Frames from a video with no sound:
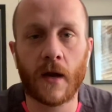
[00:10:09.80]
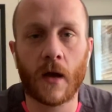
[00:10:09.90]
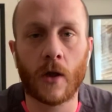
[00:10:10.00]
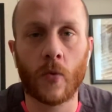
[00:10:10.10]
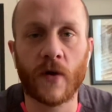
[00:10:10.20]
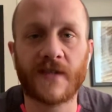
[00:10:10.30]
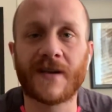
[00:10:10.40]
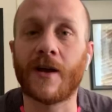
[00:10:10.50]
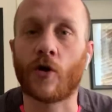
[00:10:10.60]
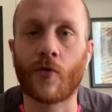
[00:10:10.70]
Lewis
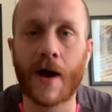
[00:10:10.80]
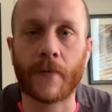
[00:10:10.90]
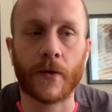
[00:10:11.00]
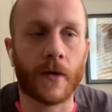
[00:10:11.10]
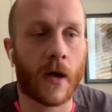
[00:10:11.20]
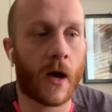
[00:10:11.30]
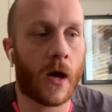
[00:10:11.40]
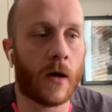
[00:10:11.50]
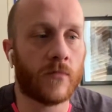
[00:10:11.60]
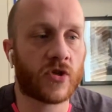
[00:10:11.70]
Graben.
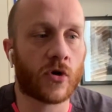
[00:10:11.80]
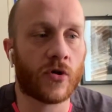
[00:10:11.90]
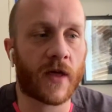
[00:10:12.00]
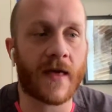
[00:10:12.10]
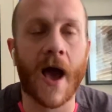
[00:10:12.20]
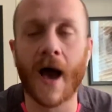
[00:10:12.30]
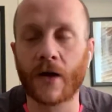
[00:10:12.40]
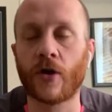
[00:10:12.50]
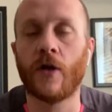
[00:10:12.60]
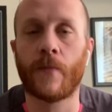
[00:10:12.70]
So they are
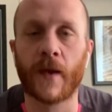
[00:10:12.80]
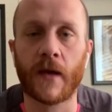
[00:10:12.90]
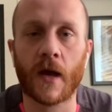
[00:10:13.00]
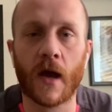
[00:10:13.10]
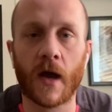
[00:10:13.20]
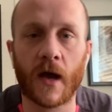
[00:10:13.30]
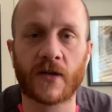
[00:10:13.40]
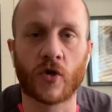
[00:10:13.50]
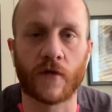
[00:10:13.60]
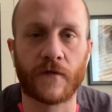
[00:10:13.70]
going to be a
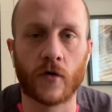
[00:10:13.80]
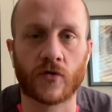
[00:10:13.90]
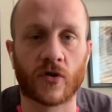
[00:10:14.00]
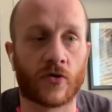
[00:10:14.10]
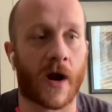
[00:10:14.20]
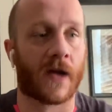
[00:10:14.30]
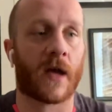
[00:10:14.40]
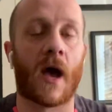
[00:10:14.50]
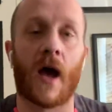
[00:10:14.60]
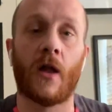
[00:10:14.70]
tough nut to crack.
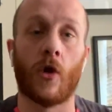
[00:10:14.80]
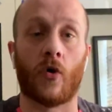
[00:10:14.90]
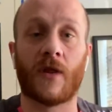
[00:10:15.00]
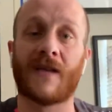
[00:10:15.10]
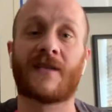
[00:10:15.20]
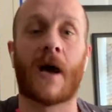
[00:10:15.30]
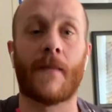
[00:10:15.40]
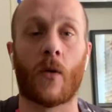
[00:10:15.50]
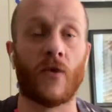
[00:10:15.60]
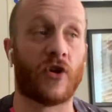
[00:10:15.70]
Look, last time
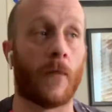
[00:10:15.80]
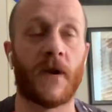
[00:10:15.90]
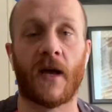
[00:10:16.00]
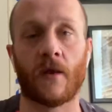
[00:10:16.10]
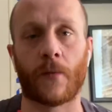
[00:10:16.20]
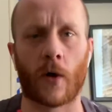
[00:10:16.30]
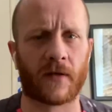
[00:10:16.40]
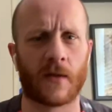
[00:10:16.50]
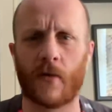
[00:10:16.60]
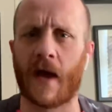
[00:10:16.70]
out we dominated the ball. I
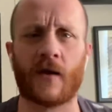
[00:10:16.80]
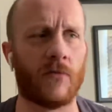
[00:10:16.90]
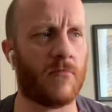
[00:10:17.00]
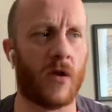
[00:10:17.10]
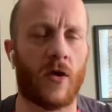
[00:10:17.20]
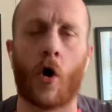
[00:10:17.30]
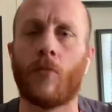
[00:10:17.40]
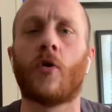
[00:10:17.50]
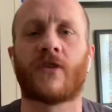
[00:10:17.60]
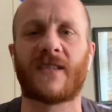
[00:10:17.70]
think we had
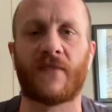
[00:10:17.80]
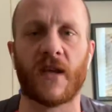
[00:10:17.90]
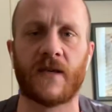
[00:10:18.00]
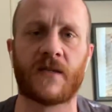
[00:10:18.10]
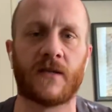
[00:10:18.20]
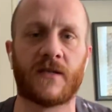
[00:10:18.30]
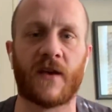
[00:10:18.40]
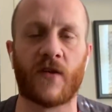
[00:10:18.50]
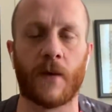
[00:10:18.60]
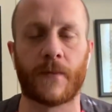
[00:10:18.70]
almost
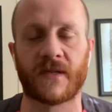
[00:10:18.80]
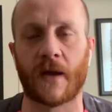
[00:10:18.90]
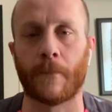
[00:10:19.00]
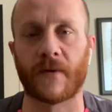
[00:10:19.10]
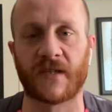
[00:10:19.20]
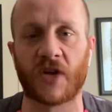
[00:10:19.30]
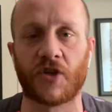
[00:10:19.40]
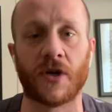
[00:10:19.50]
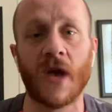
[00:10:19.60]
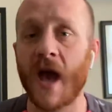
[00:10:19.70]
70%
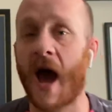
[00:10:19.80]
possession.